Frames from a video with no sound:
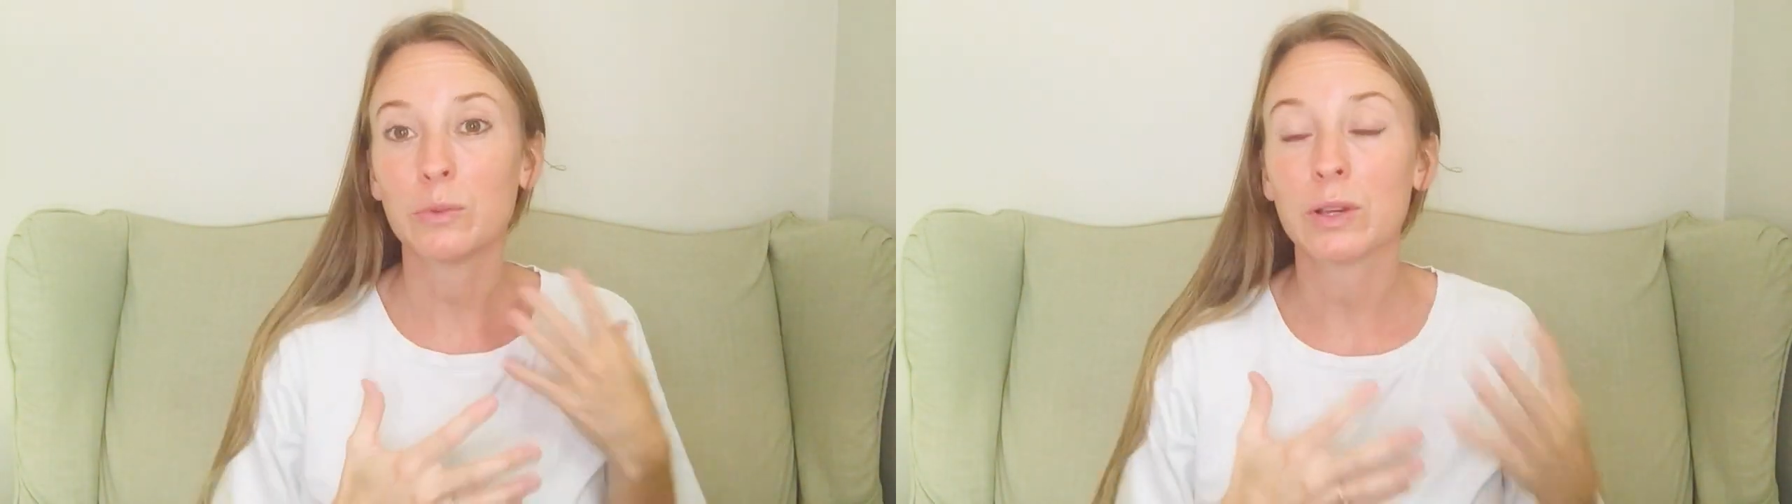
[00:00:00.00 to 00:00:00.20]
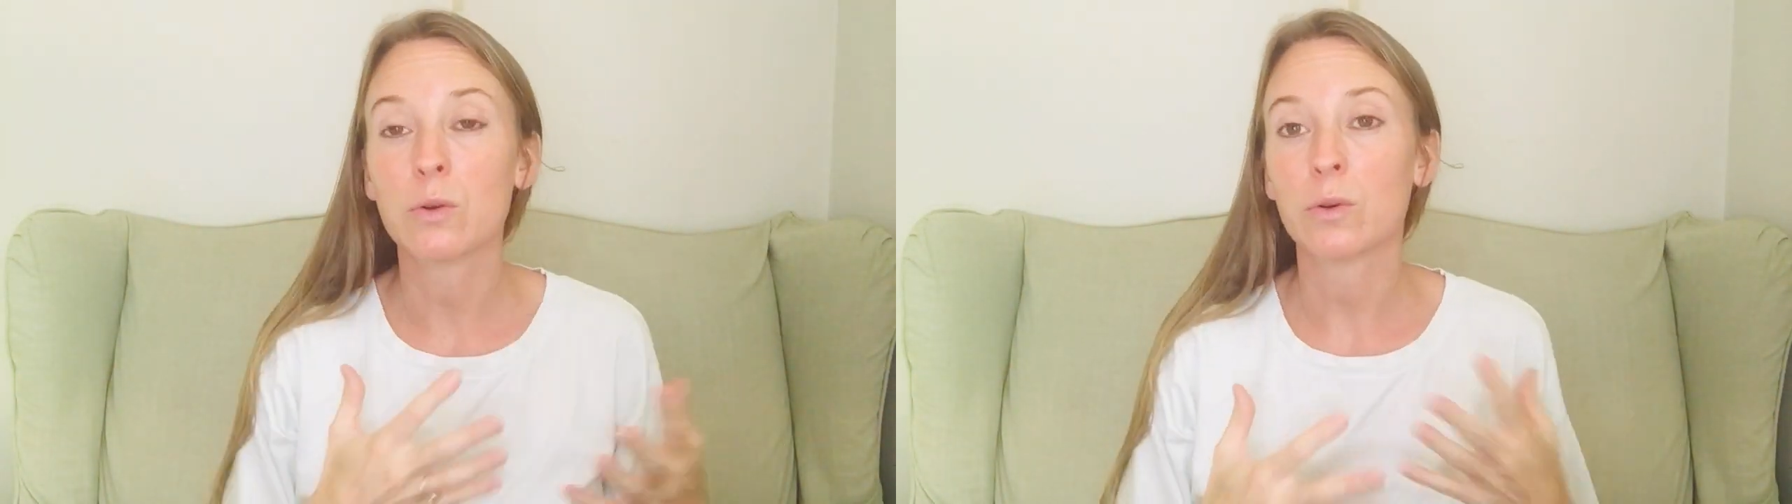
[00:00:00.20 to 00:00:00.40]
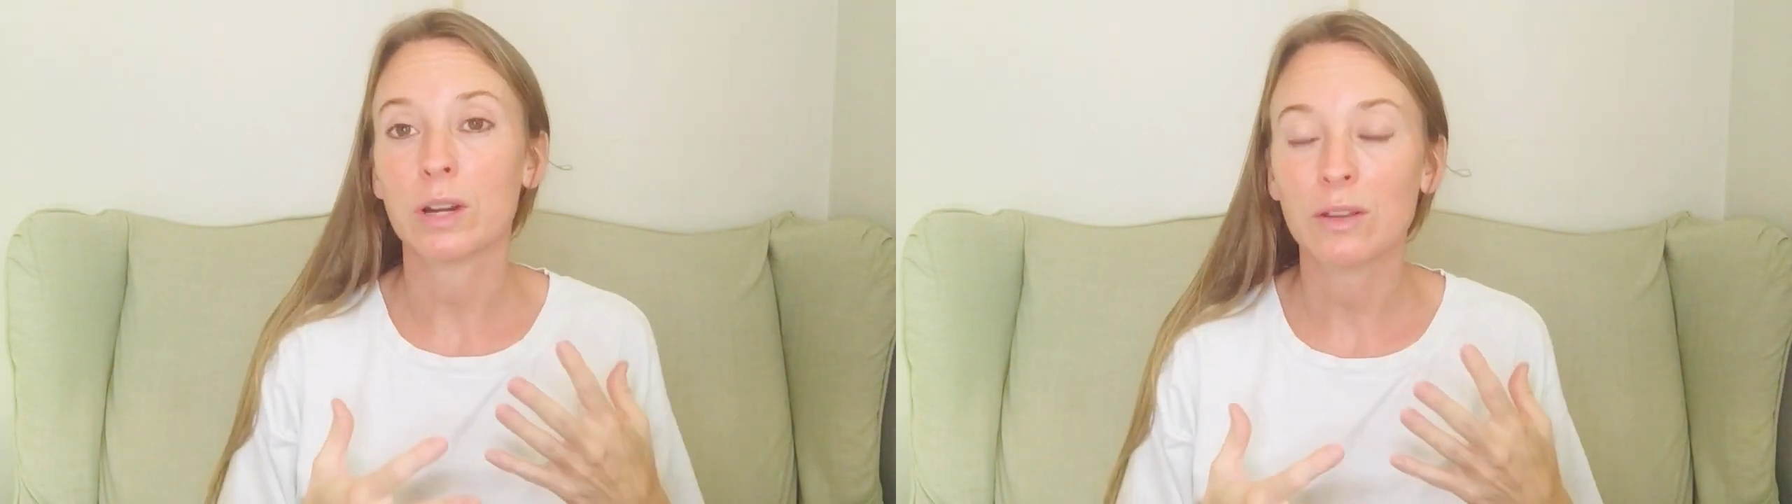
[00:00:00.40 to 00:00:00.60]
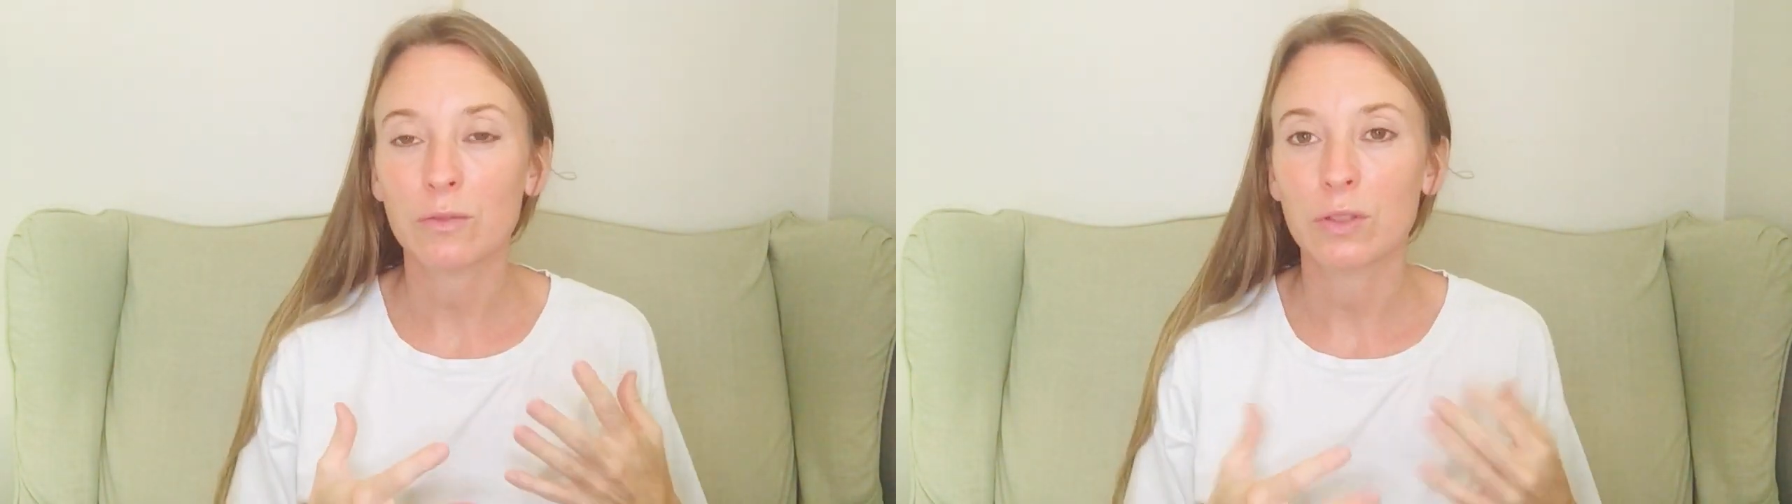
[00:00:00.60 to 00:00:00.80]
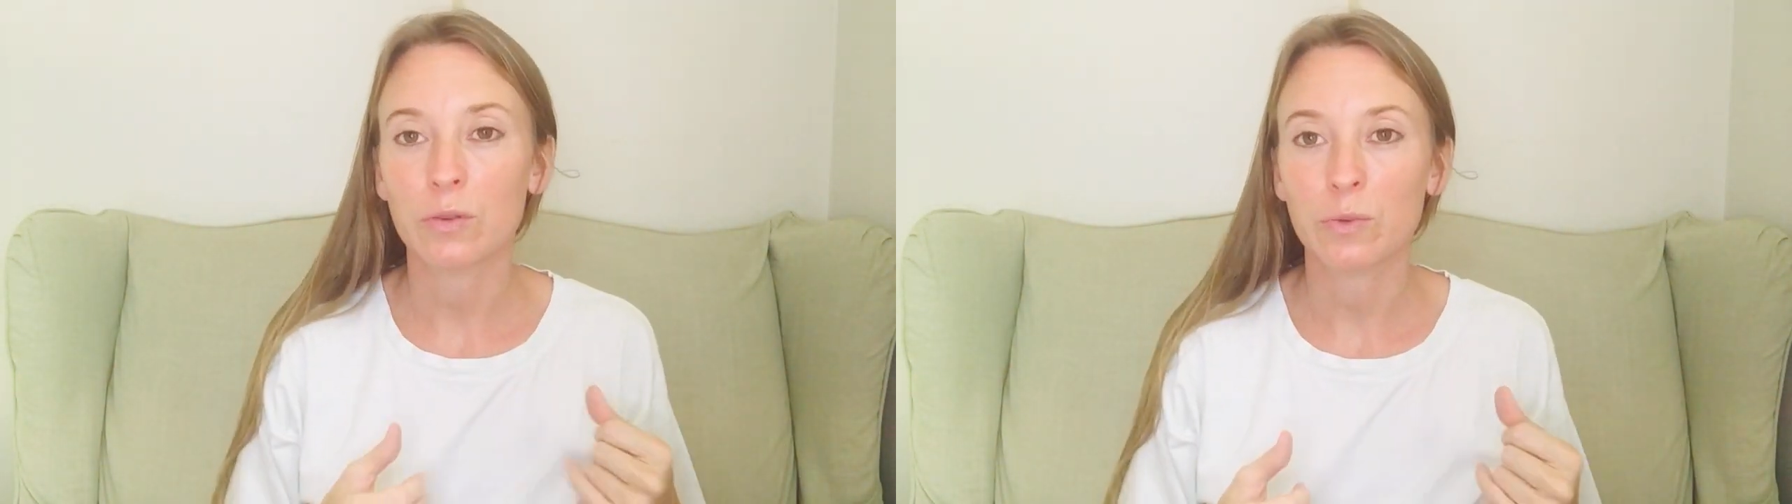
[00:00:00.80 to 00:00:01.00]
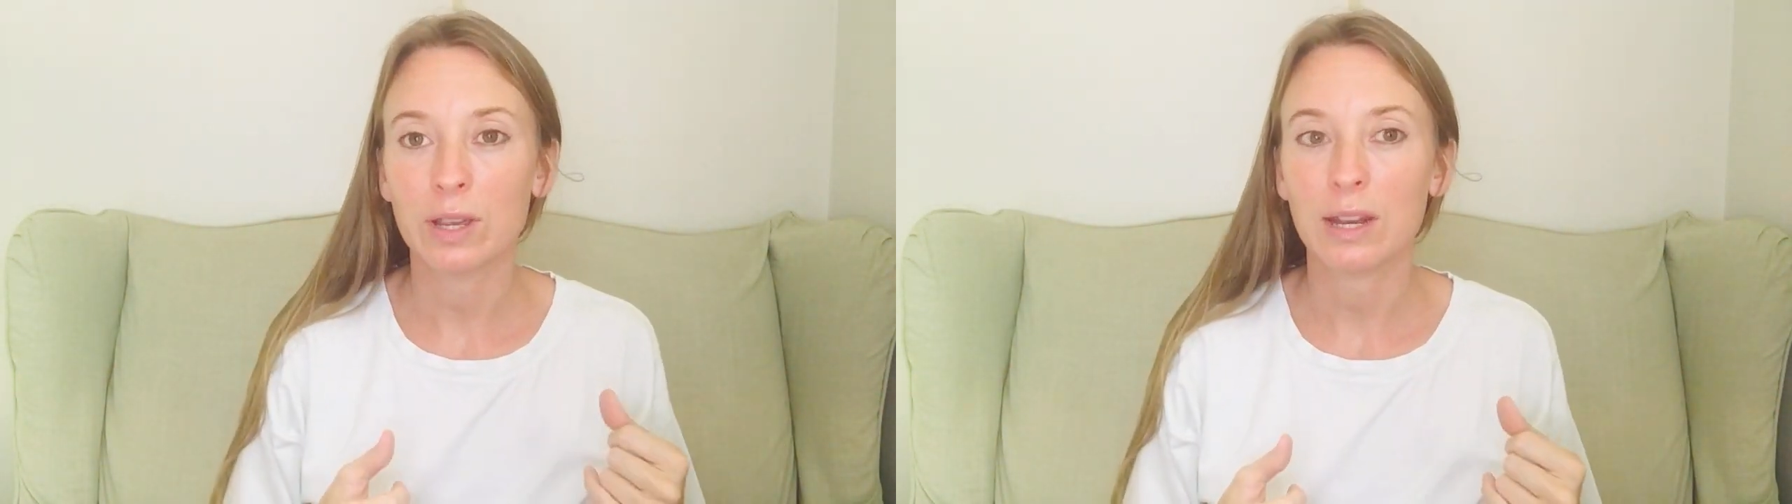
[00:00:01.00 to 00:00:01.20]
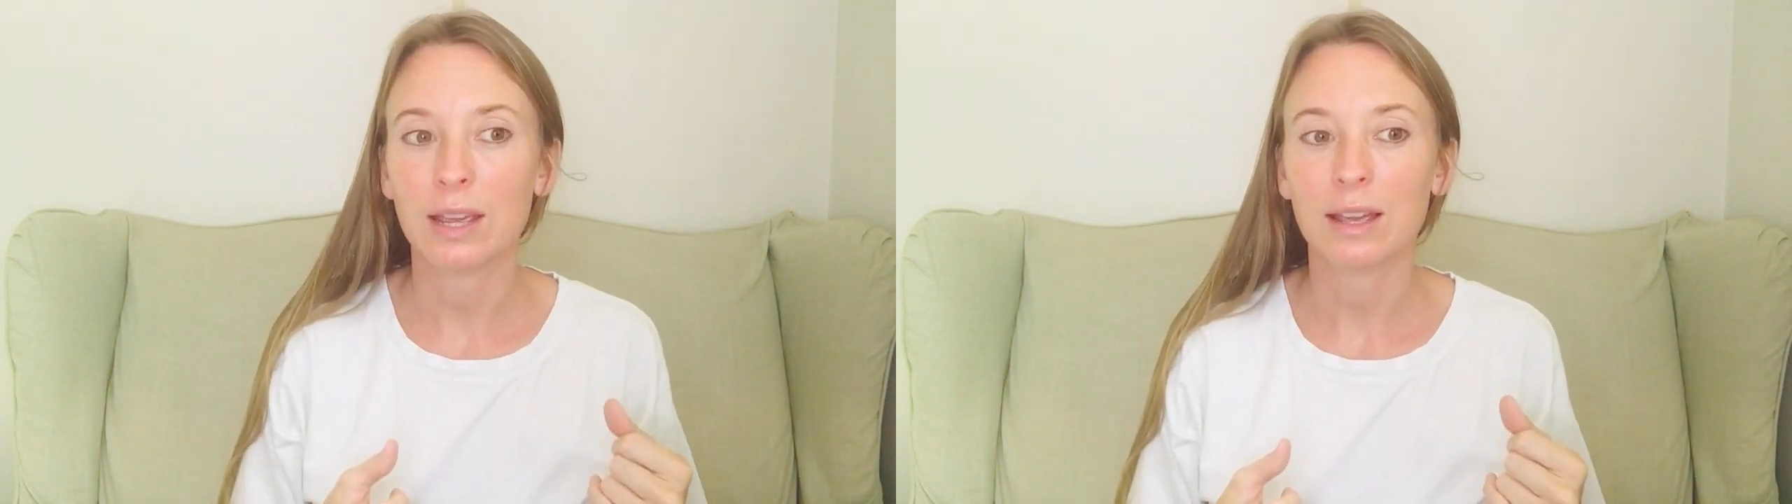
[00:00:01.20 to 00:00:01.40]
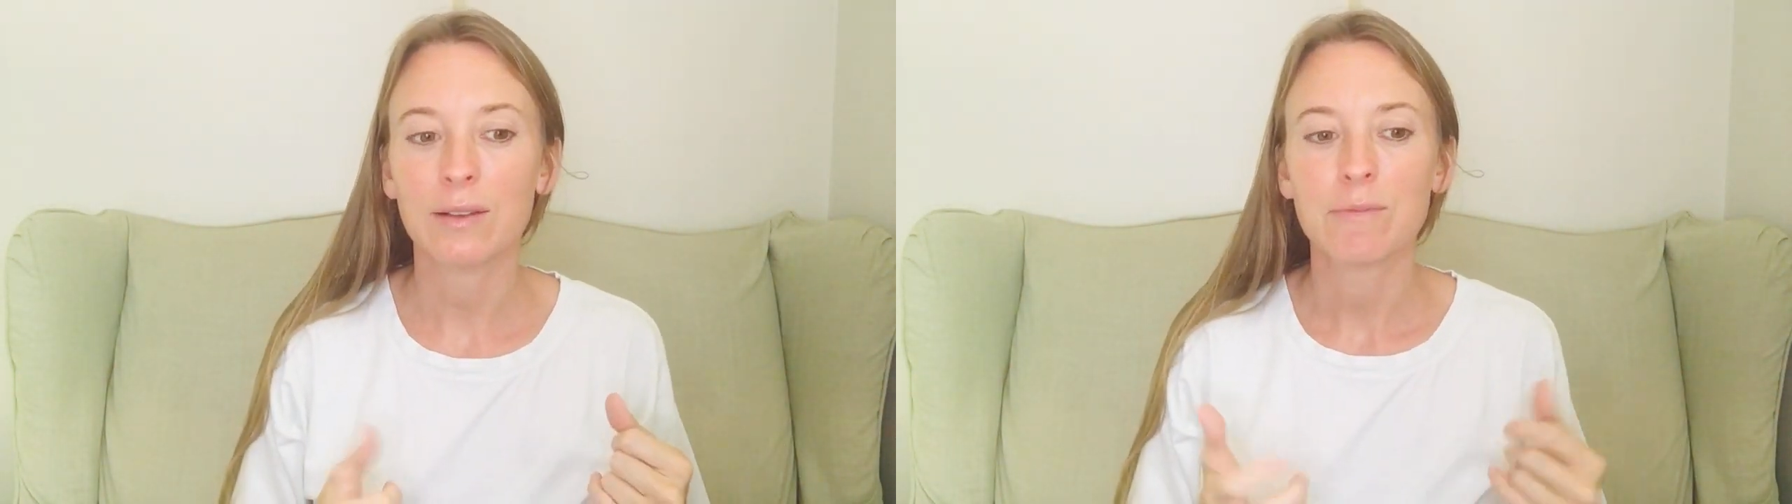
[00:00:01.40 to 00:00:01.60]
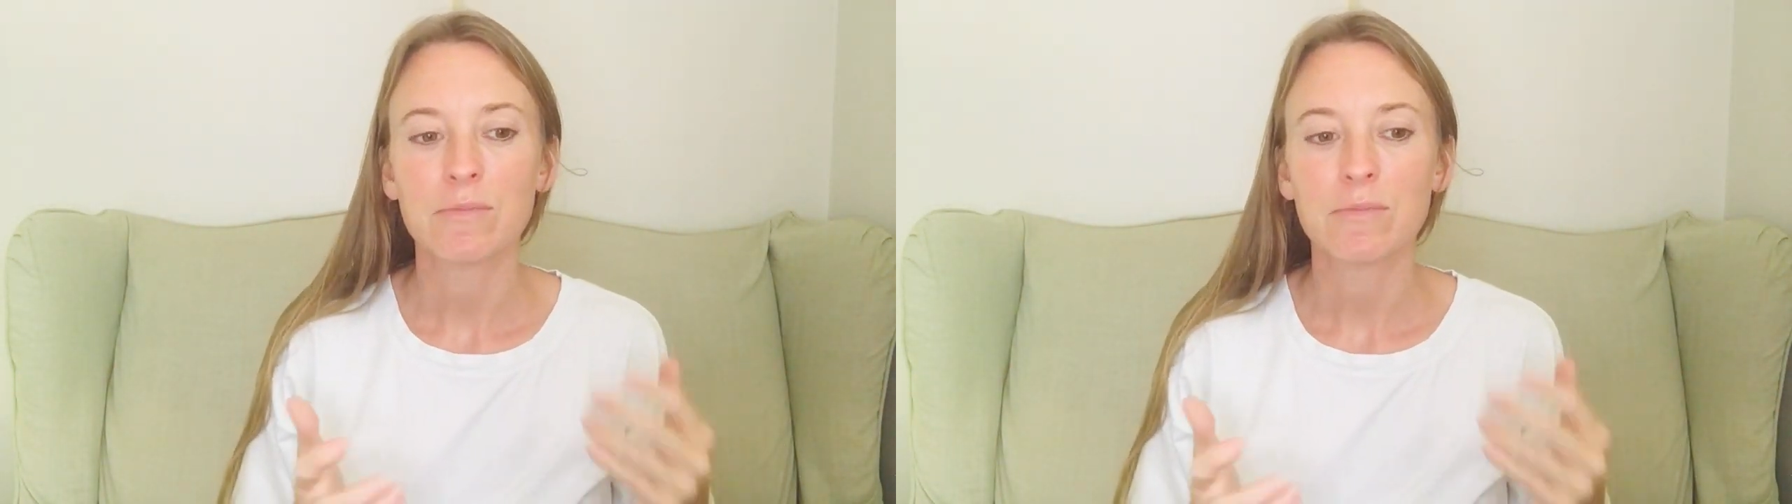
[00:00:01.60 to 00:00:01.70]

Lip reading: recording for the reading.